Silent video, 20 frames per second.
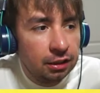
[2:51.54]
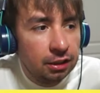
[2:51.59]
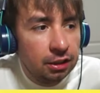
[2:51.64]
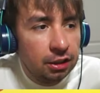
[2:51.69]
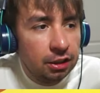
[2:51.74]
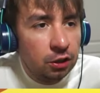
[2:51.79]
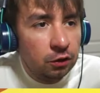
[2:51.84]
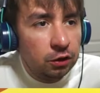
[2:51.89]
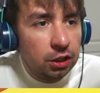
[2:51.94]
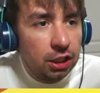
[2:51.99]

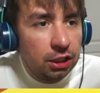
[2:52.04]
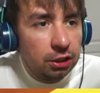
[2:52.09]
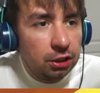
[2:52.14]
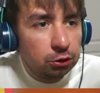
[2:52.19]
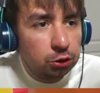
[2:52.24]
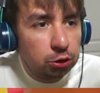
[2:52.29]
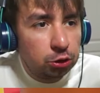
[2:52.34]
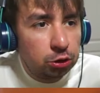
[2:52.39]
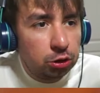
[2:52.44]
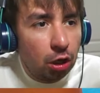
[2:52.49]
You think
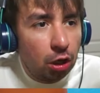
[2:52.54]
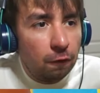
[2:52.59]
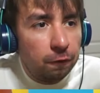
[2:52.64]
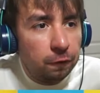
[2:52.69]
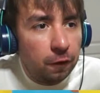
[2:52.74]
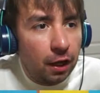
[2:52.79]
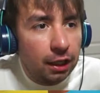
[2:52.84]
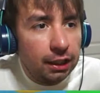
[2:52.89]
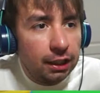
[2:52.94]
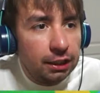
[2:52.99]
you're so
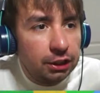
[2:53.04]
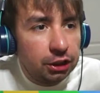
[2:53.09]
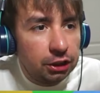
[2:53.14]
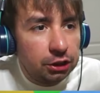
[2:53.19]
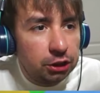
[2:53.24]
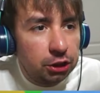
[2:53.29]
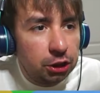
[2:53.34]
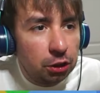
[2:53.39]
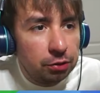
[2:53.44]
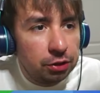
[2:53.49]
funny
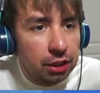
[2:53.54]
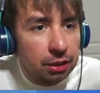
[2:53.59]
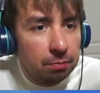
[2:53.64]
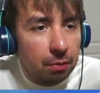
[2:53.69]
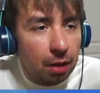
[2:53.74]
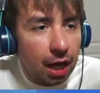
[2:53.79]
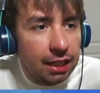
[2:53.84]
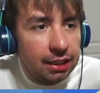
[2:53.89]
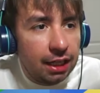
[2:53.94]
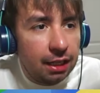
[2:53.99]
just using
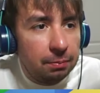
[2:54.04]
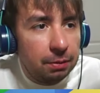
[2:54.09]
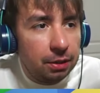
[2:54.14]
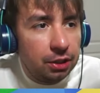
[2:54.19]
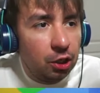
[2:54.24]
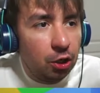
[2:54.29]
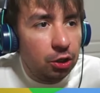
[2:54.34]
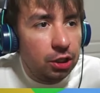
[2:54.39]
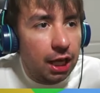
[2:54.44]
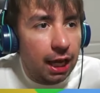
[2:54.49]
my name
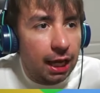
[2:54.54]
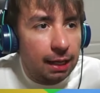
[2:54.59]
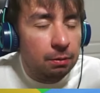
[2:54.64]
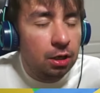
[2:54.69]
and your name.